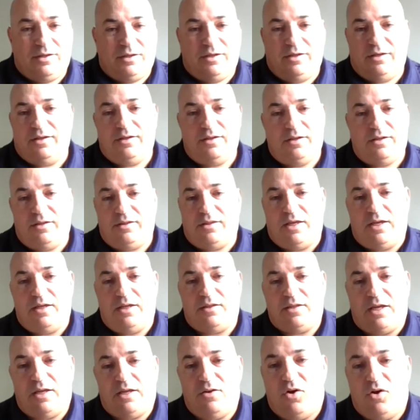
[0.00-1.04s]

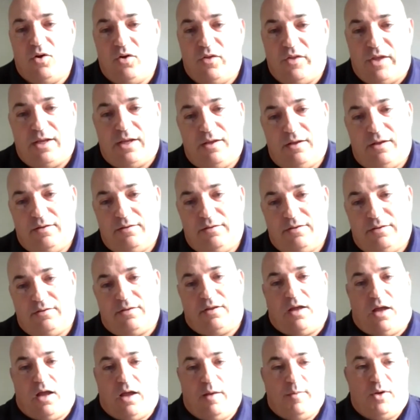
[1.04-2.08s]
they know that
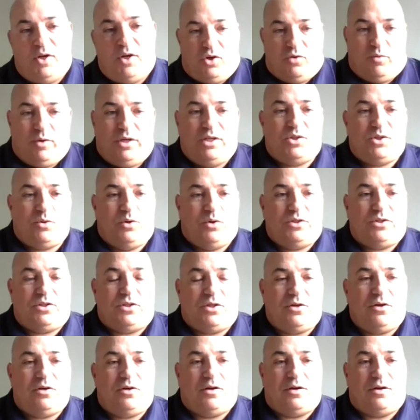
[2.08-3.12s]
I'm a good resource
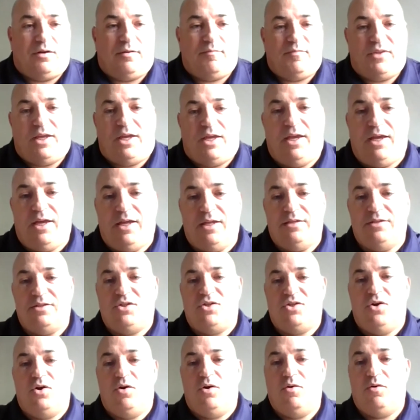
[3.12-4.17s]
to call. And
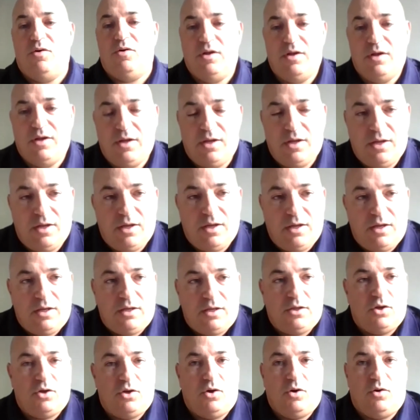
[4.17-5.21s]
so,
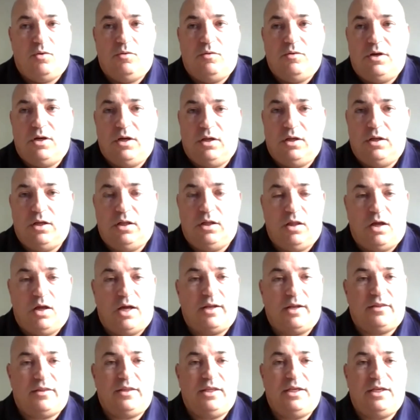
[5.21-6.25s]
you know, a
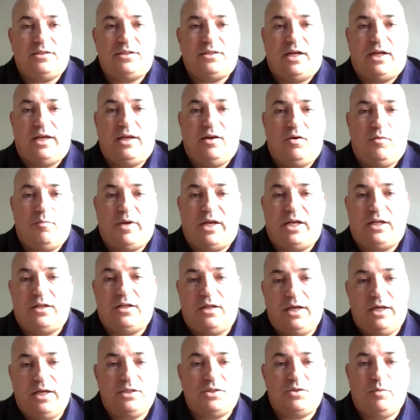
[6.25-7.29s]
lot of things that I help my
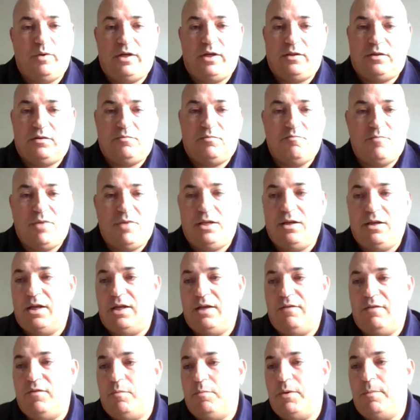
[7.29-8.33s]
clients with may
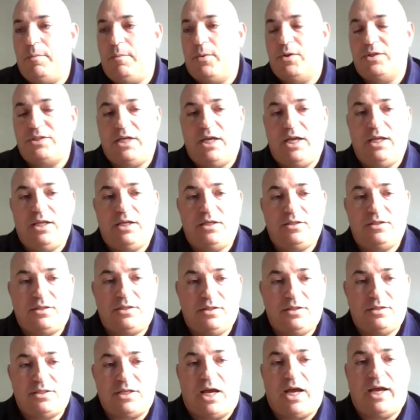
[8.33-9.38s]
not even be pertaining
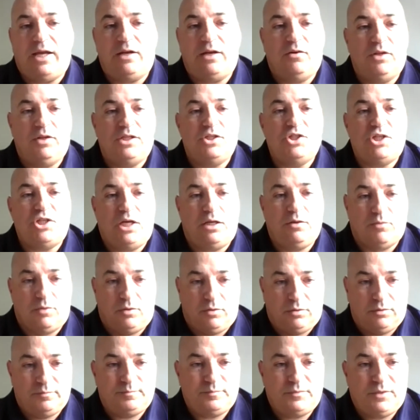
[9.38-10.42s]
to title in
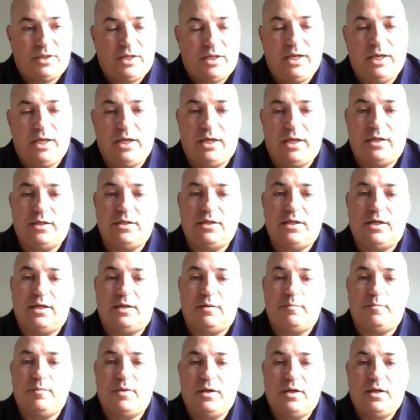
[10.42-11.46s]
general. And,
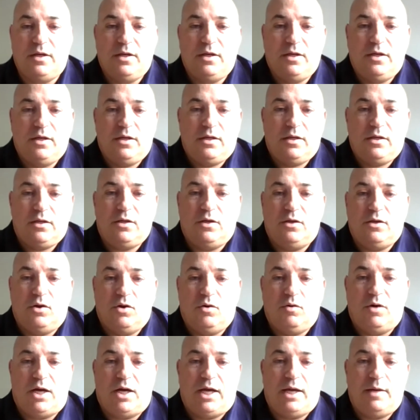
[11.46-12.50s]
you
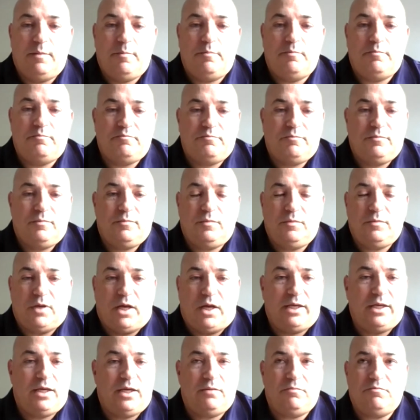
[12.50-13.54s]
know,
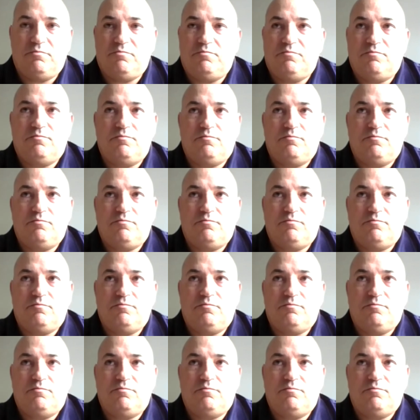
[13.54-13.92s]
I get